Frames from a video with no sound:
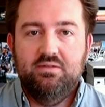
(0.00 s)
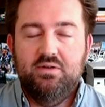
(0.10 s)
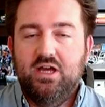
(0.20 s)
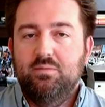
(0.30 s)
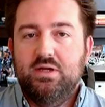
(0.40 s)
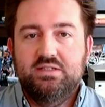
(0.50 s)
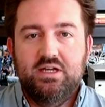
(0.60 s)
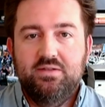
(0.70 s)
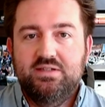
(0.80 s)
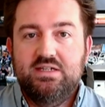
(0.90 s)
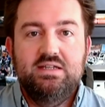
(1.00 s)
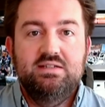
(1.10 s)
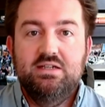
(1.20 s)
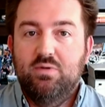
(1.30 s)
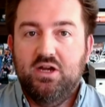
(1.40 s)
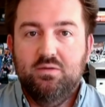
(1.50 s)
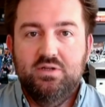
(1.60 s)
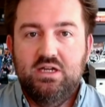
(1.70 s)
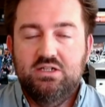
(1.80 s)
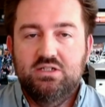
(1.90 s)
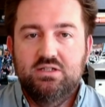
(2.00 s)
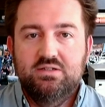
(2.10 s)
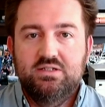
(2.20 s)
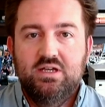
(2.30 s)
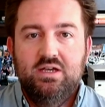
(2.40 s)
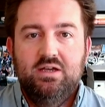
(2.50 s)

They're not based on the CDC recommendations